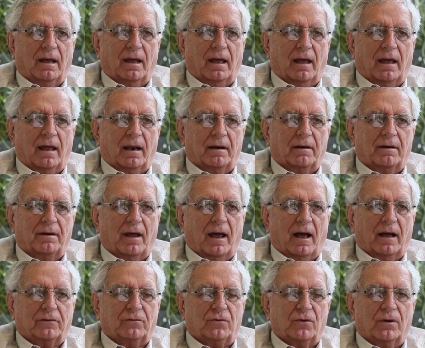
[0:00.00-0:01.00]
and
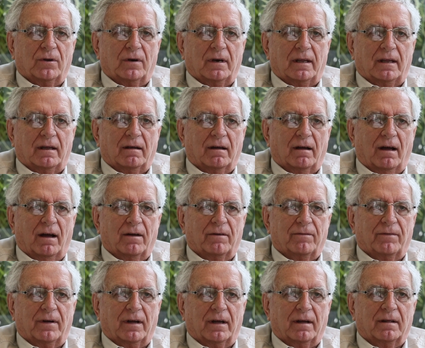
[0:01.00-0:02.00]
our journey
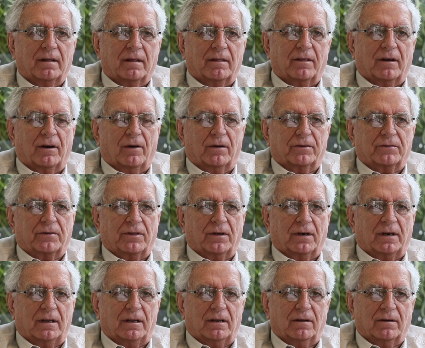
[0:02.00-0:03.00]
over the last
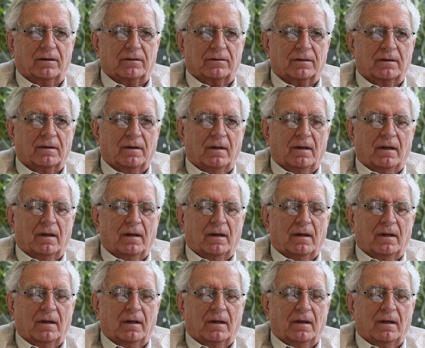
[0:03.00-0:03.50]
30 years.